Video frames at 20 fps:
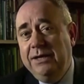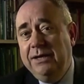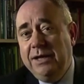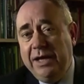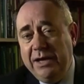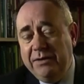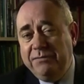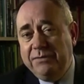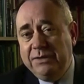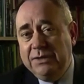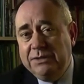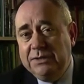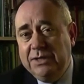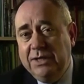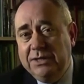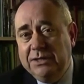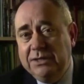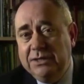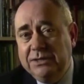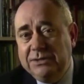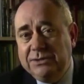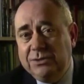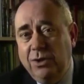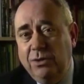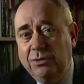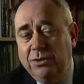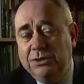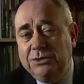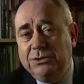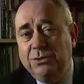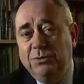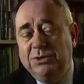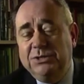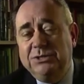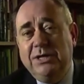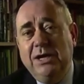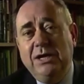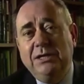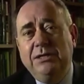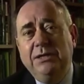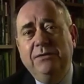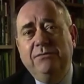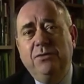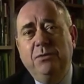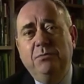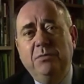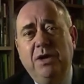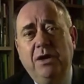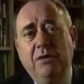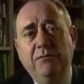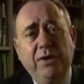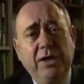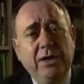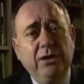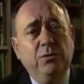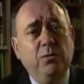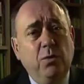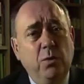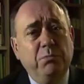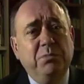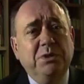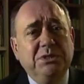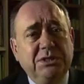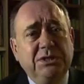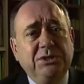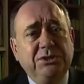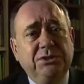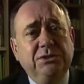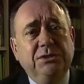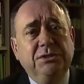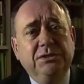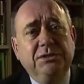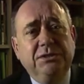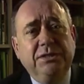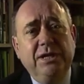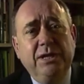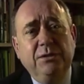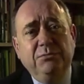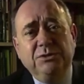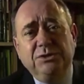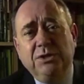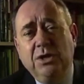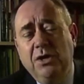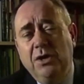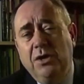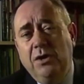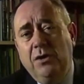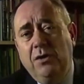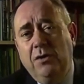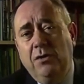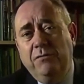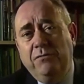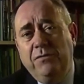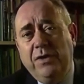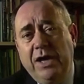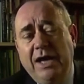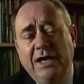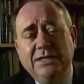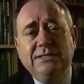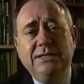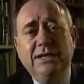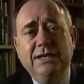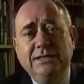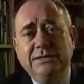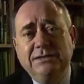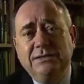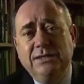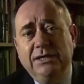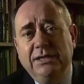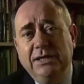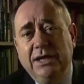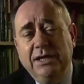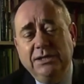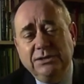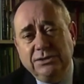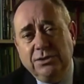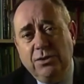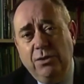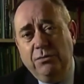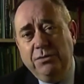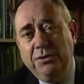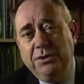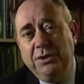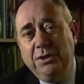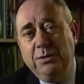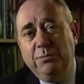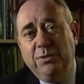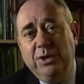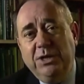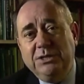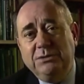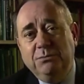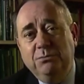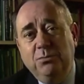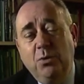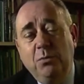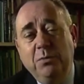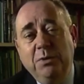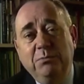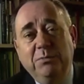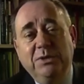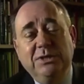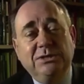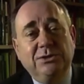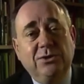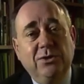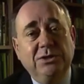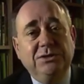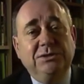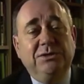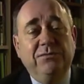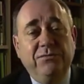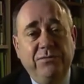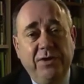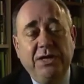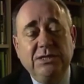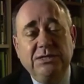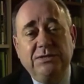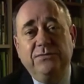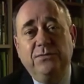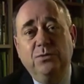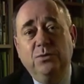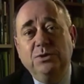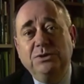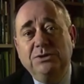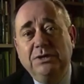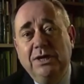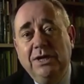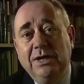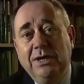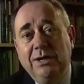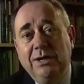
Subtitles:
left in Scotland. So we're starting from a very low position in terms of assets in Scotland at the present moment. But the Scottish Defence Force